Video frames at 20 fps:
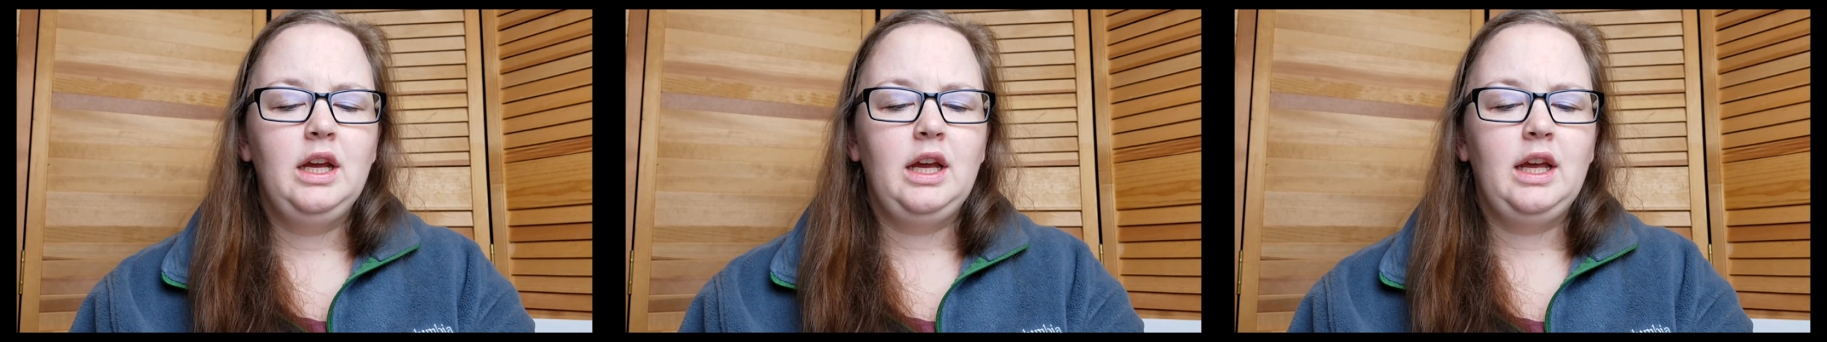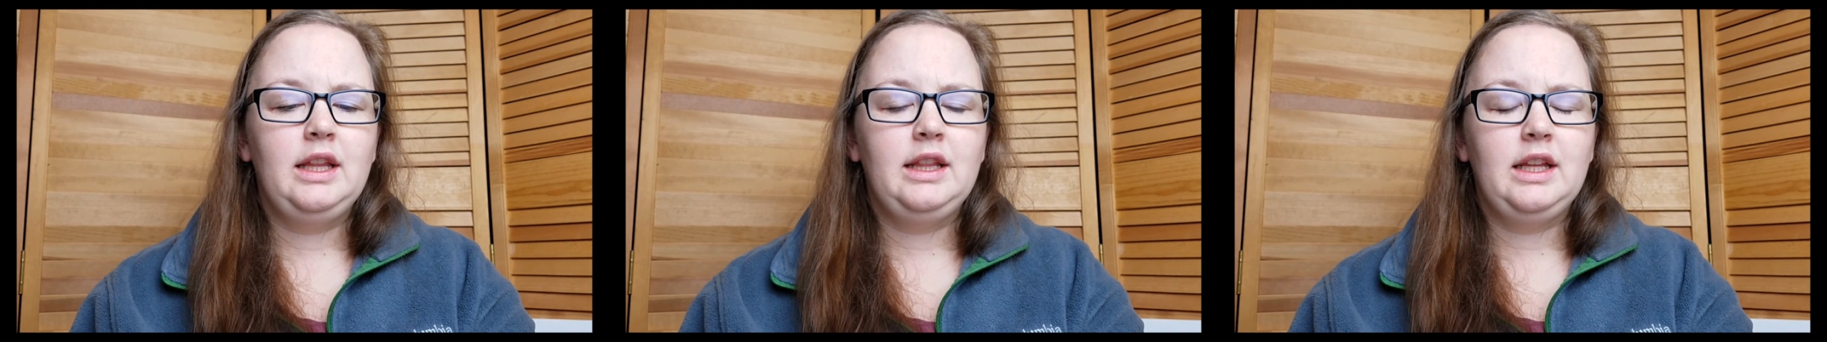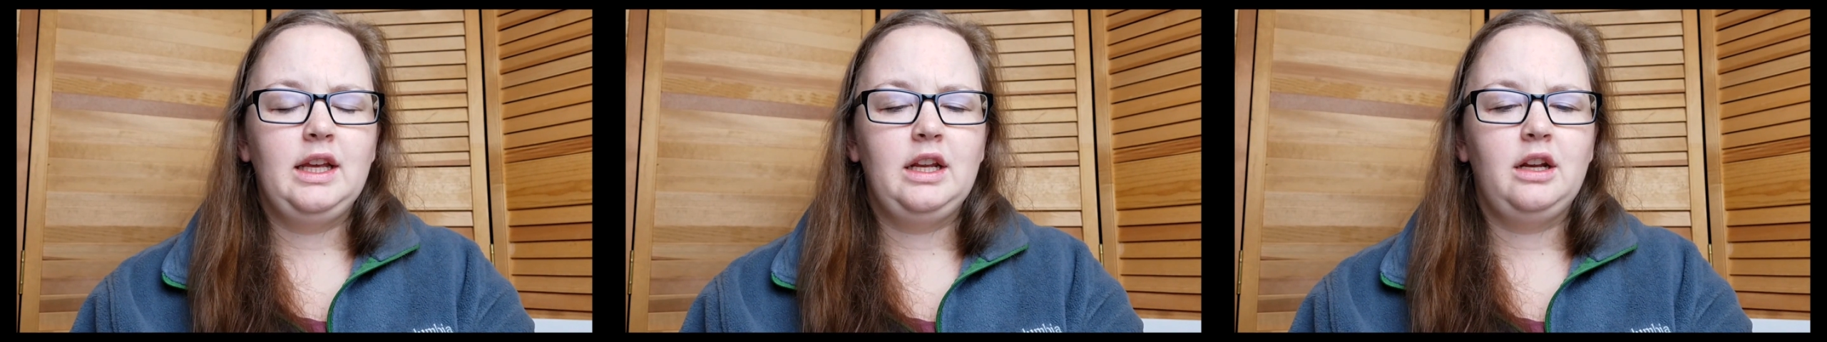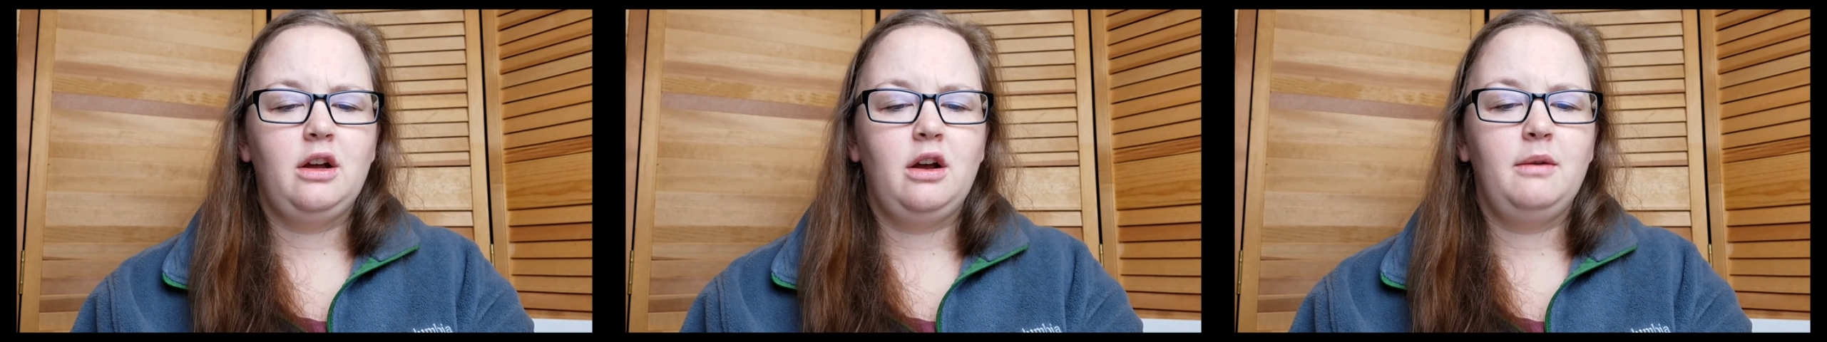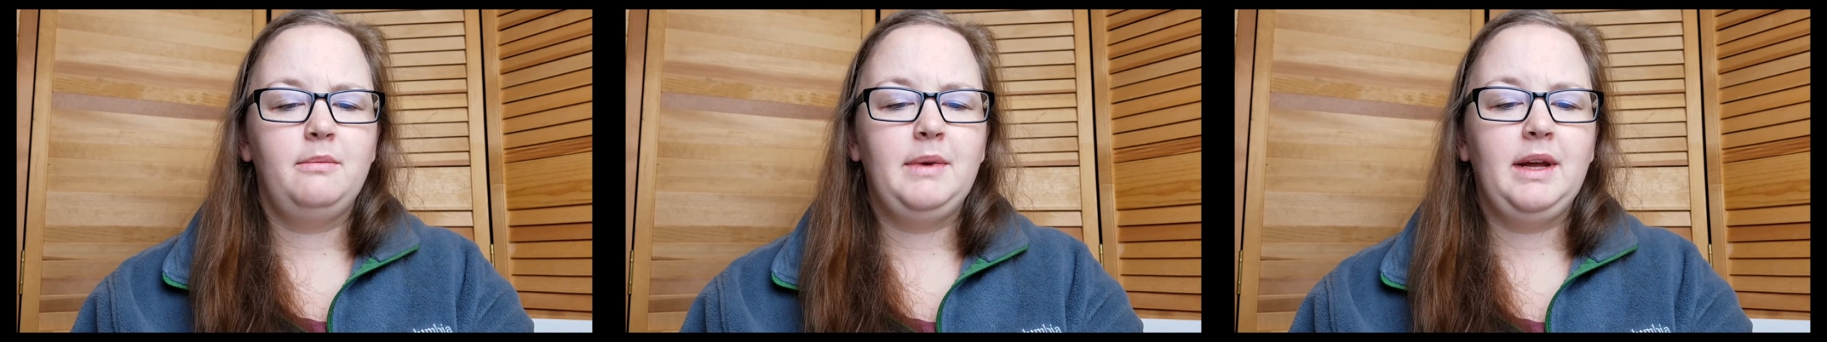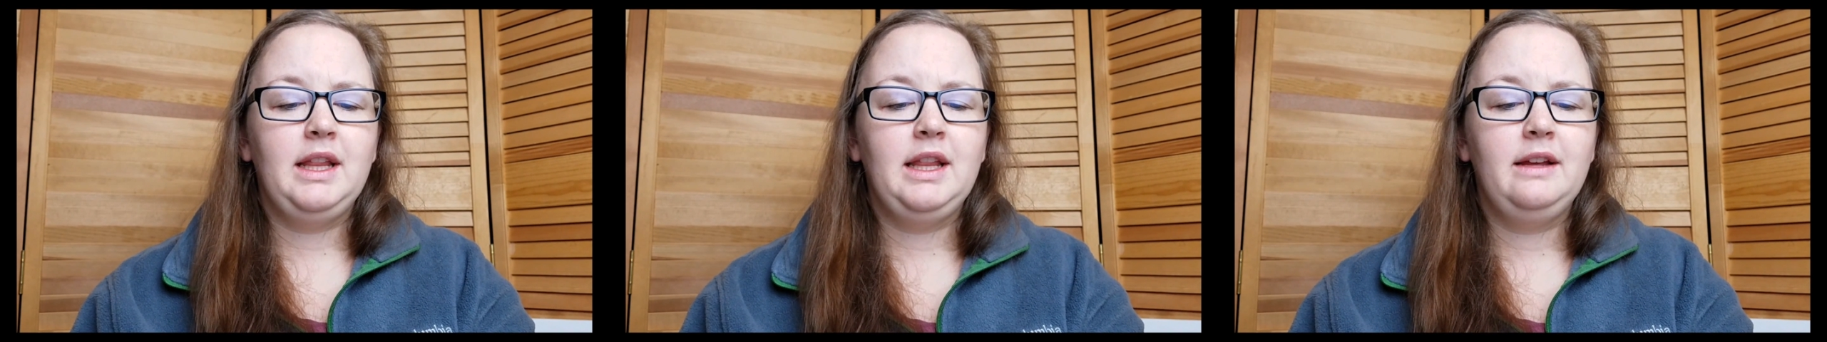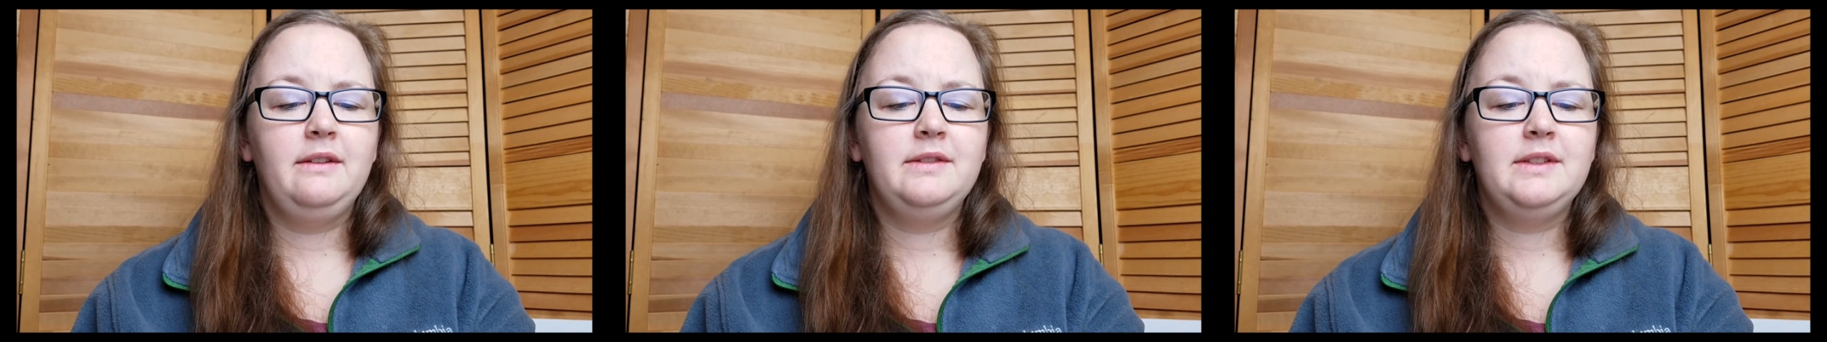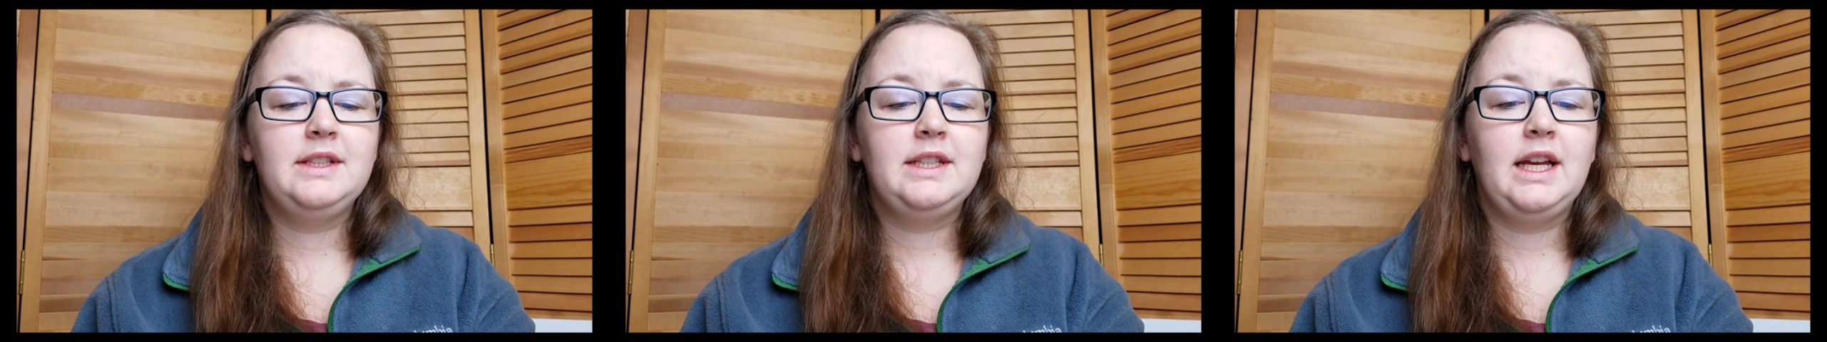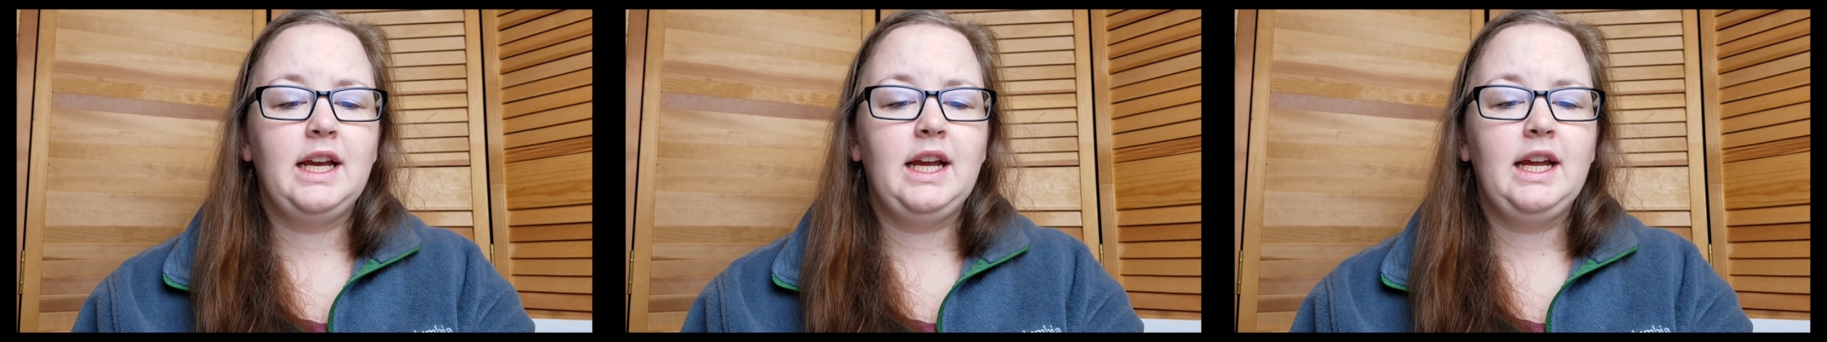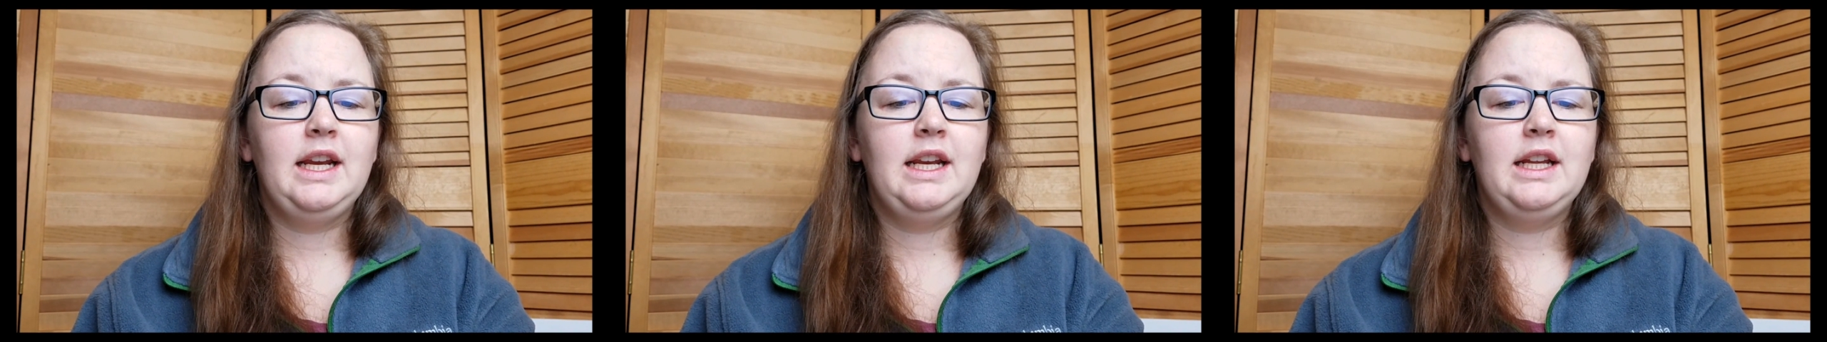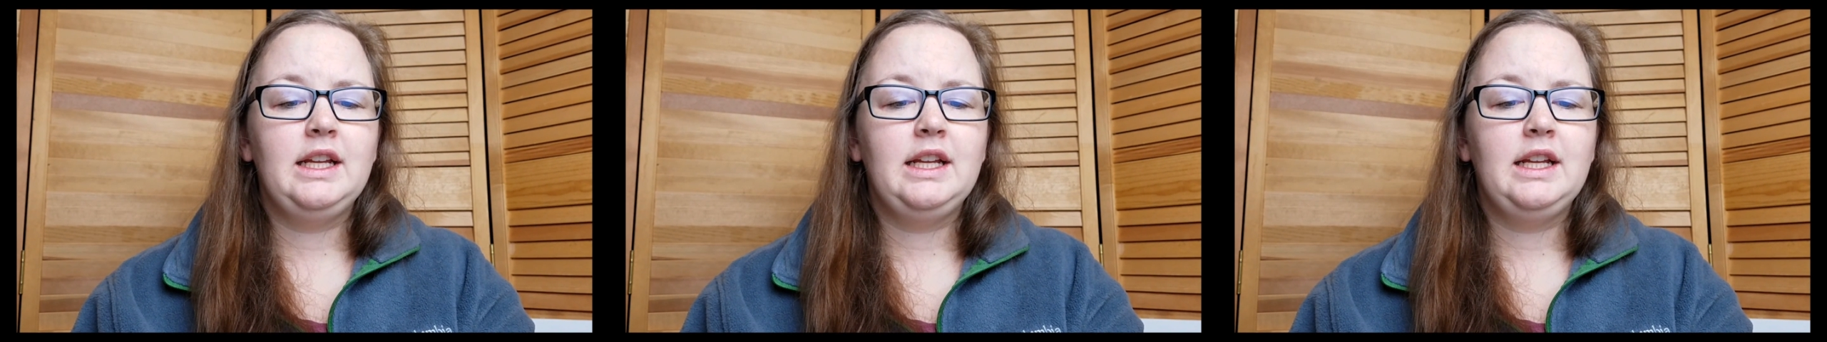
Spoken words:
And then on my left side,